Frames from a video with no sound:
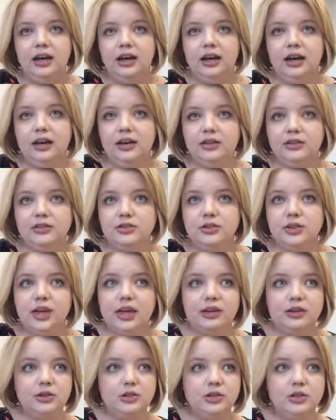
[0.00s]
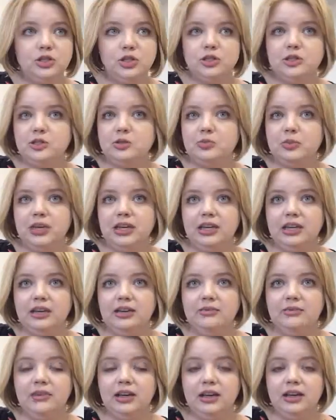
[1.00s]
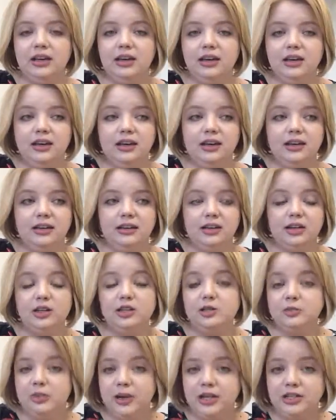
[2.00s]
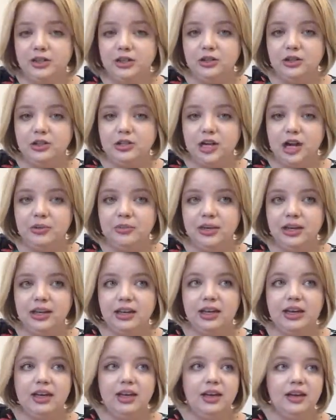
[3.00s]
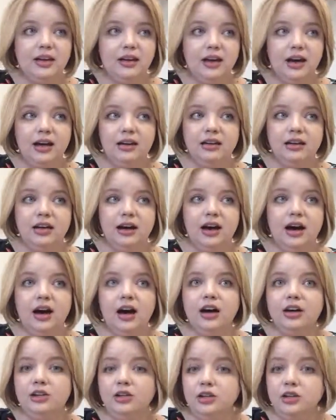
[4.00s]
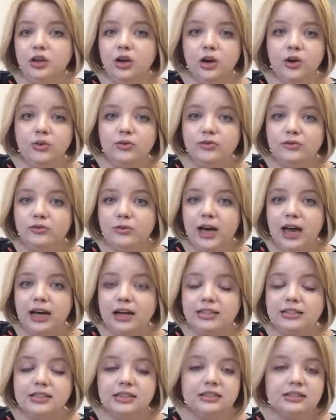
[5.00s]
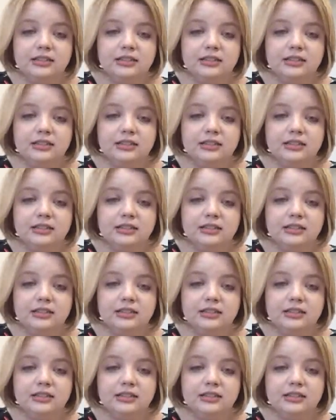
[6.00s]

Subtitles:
So that could just be, it'll depend on your topic, an unknown fact, a